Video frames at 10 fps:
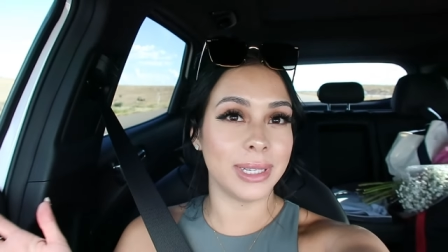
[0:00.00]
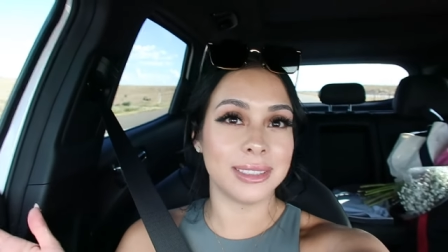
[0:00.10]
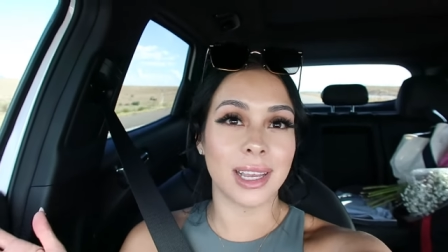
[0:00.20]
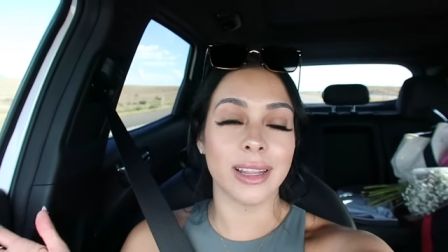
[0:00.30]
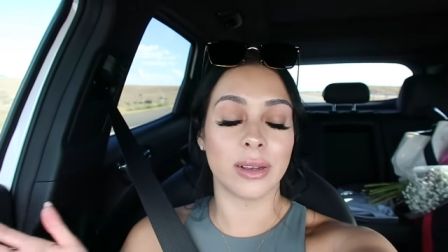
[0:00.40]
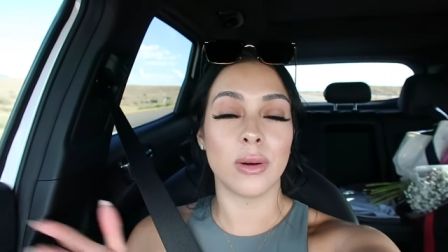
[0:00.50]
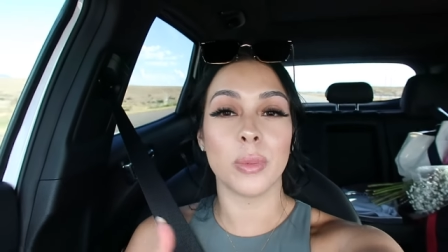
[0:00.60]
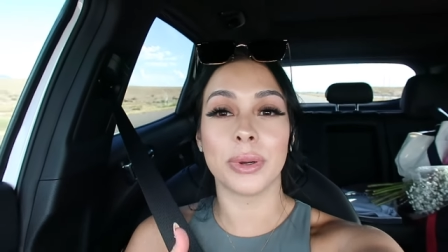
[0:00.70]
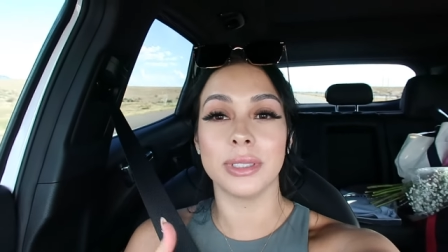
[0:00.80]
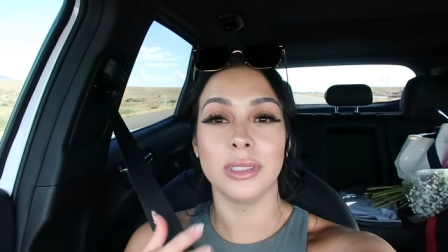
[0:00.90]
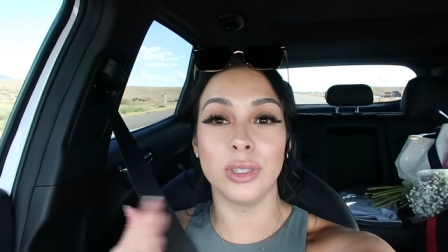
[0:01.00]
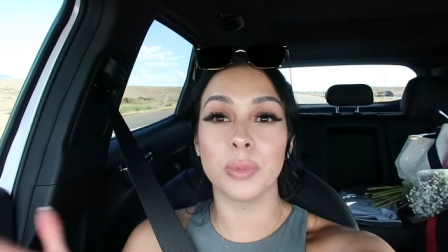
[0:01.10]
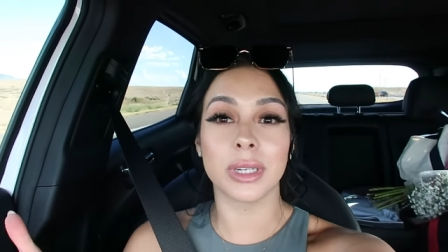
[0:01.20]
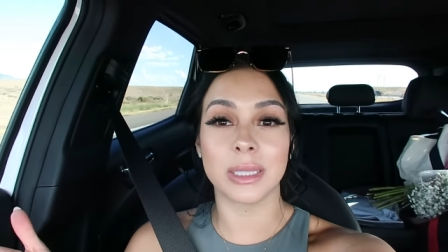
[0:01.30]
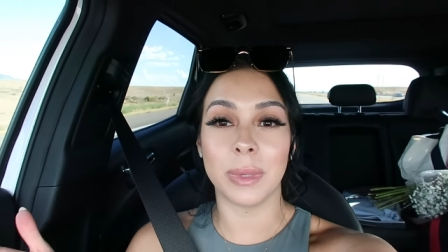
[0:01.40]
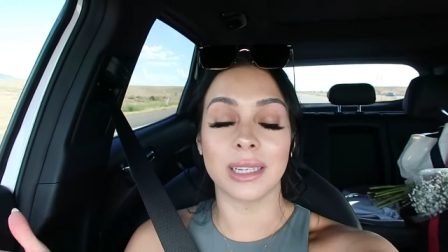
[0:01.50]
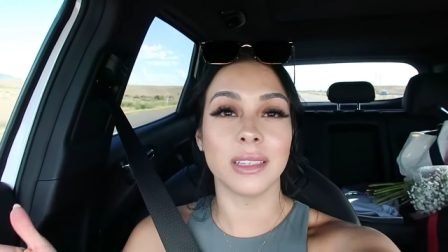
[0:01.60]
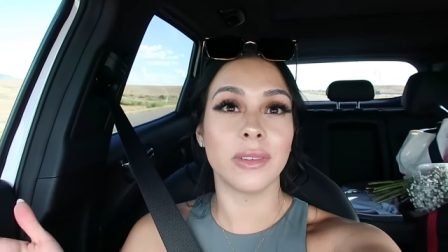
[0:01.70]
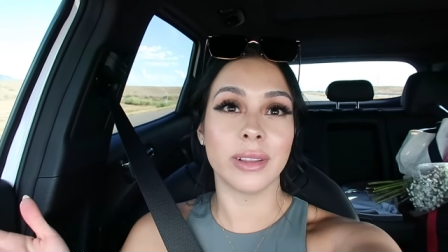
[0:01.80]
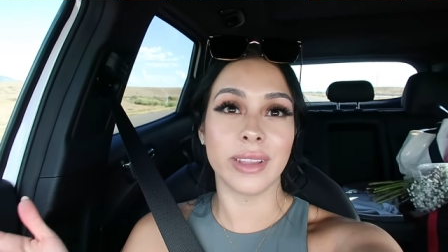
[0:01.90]
sweetie said like a whole new
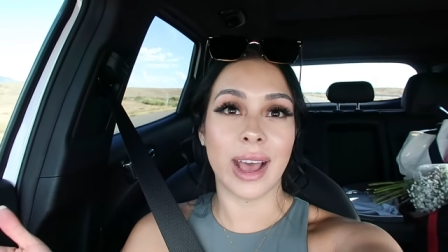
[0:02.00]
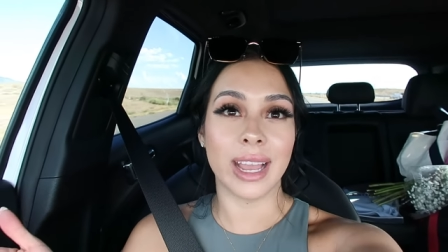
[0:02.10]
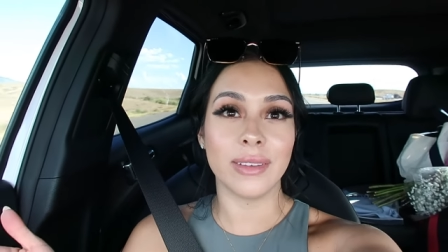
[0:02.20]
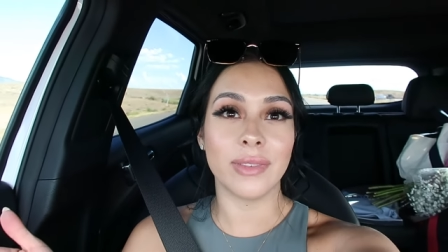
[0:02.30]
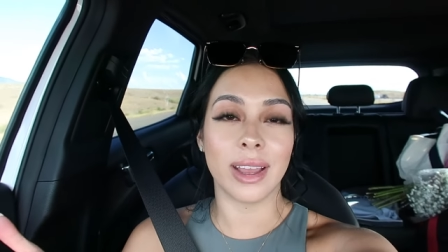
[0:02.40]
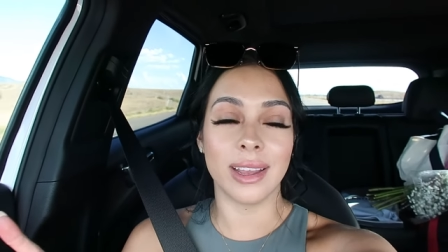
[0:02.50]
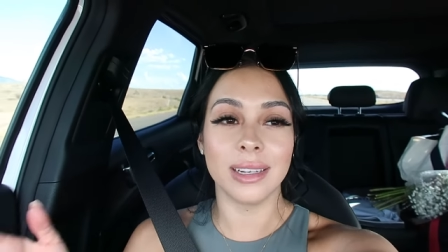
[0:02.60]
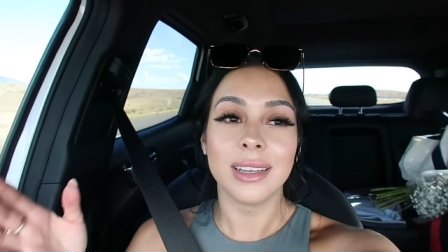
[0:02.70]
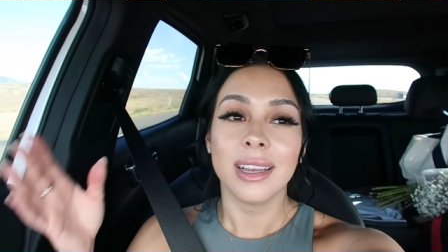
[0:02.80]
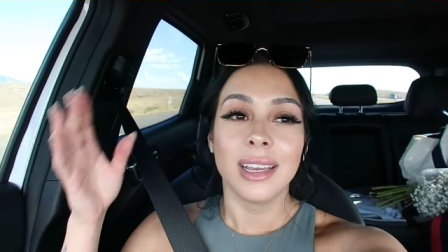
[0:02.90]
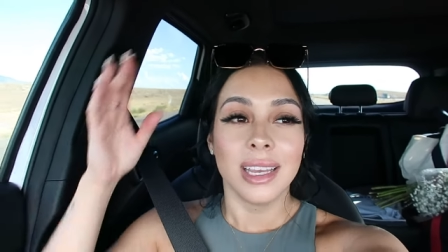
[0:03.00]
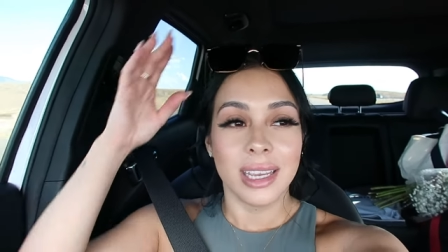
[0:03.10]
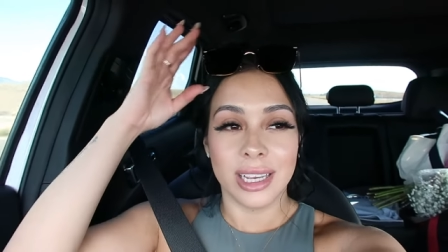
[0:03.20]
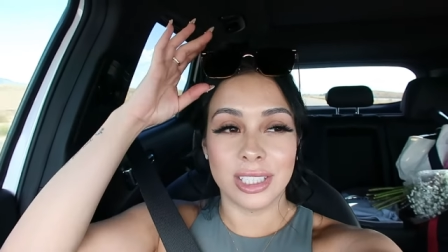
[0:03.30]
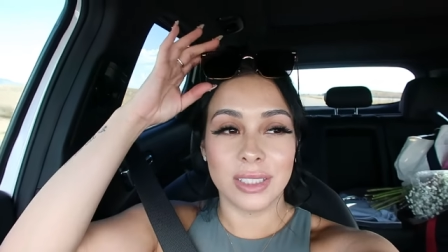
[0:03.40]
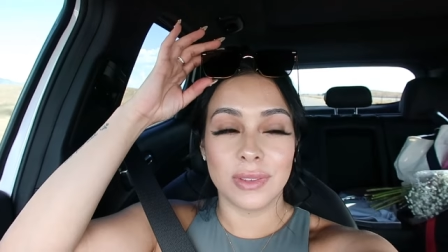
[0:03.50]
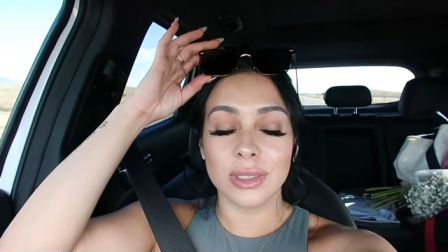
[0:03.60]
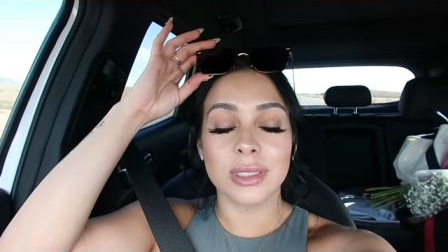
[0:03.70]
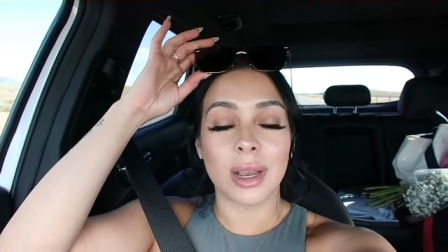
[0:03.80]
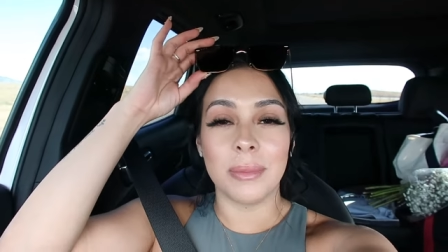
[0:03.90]
perspective on life and it just
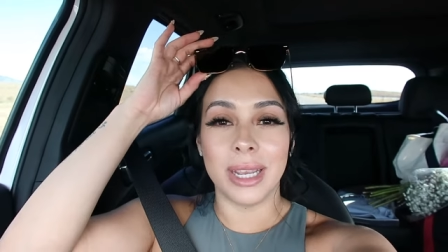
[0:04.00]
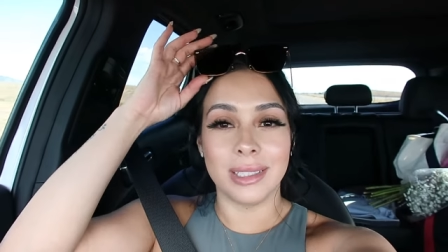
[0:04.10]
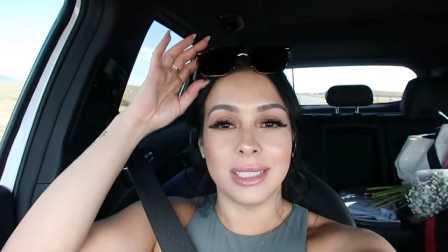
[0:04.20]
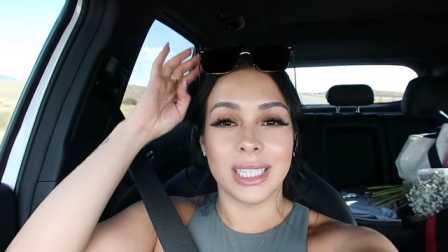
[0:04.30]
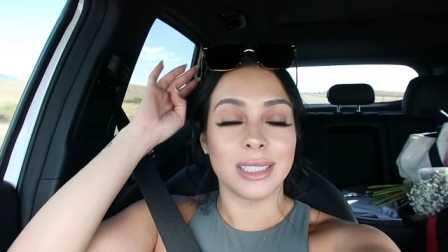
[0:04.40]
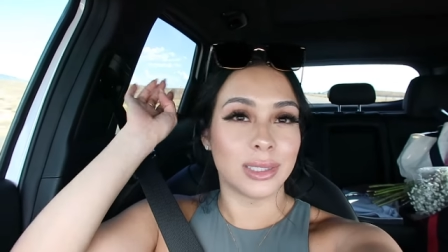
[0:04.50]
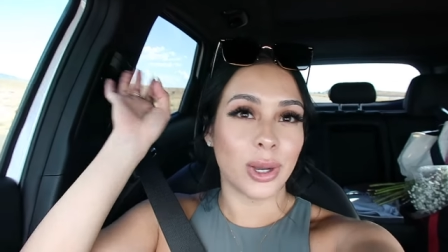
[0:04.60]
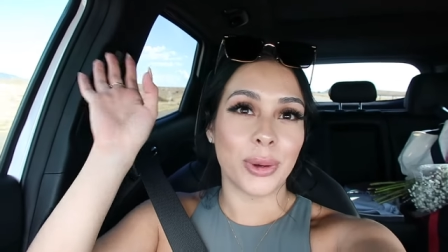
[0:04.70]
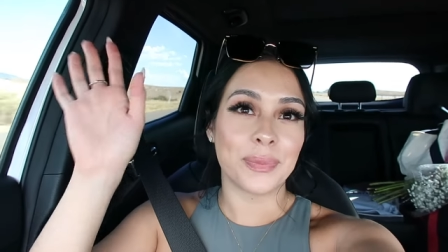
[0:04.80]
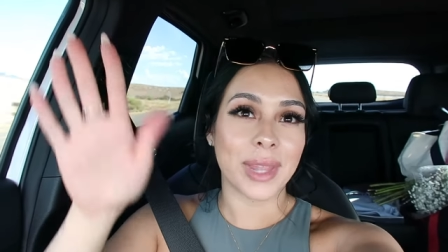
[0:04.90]
feels amazing so